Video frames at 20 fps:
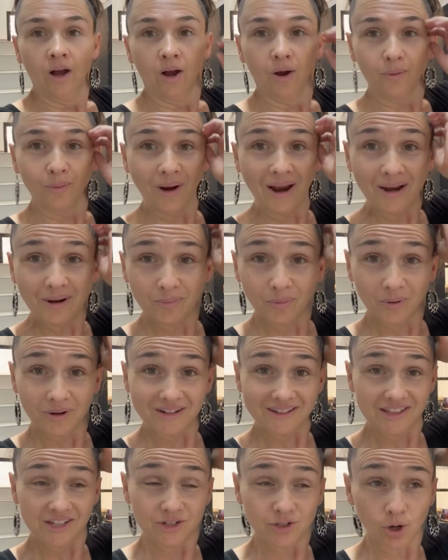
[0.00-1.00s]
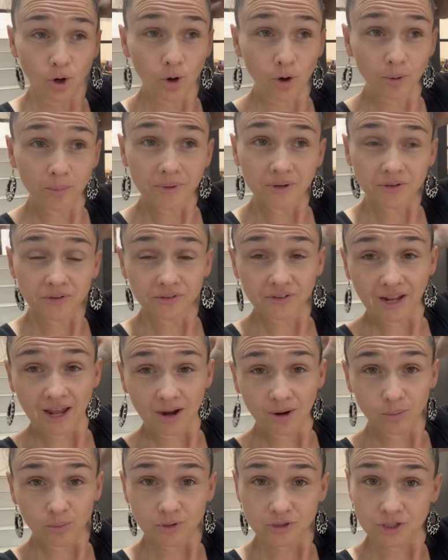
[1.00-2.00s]
Right, we're at the terminal
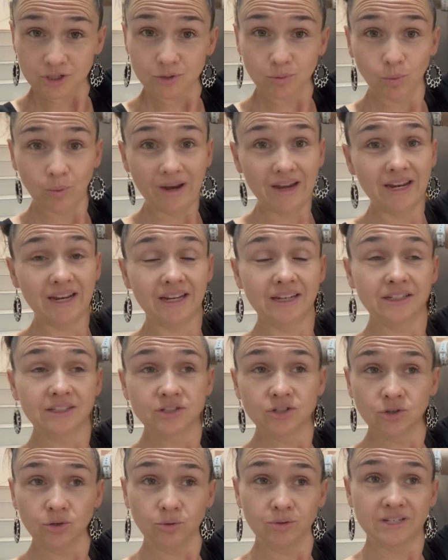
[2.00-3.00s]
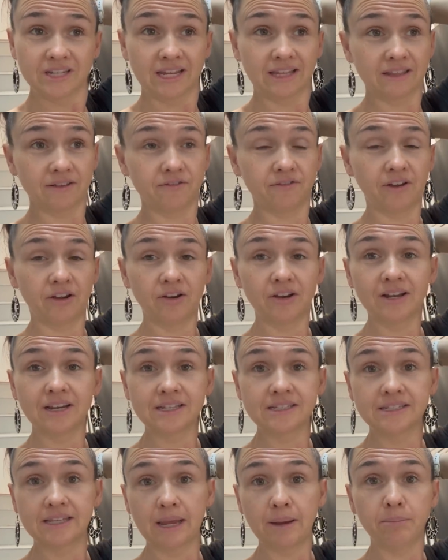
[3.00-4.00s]
now. We're just waiting to take the ferry to
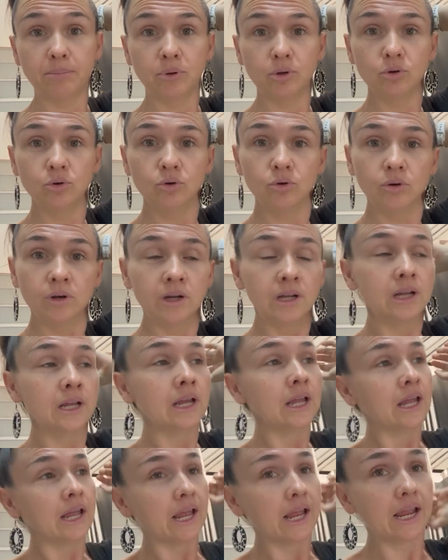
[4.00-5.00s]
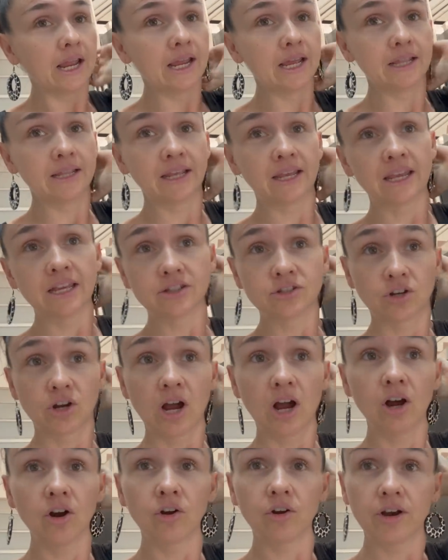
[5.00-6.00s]
Cebu, and the kids are
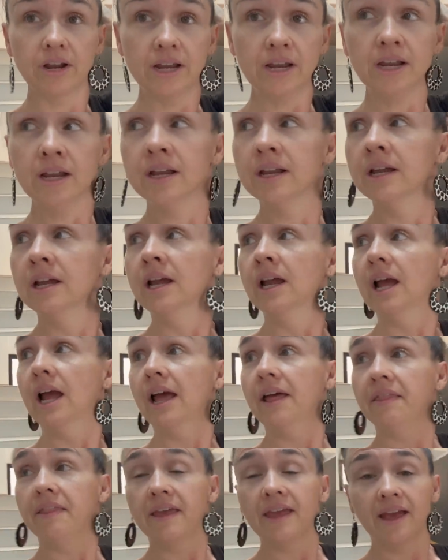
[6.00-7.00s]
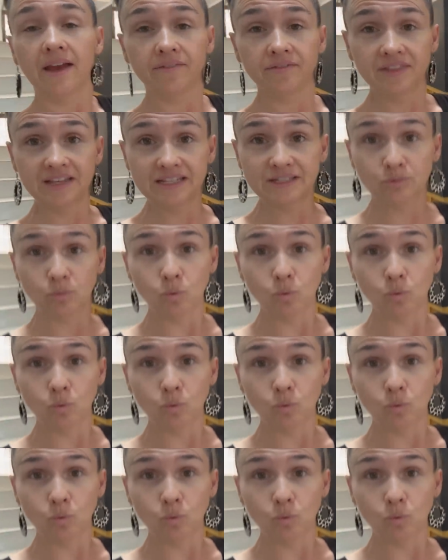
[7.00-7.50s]
hungry, and they have this